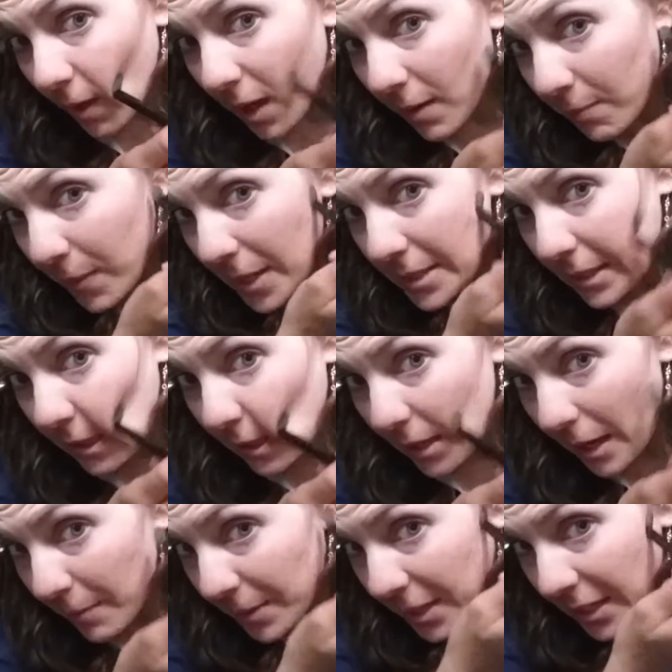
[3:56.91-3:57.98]
And
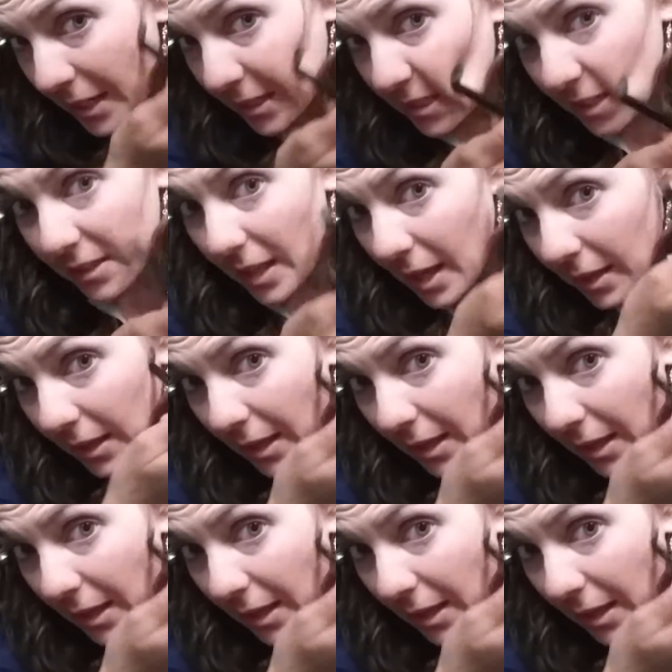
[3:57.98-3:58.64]
basically I'm connecting that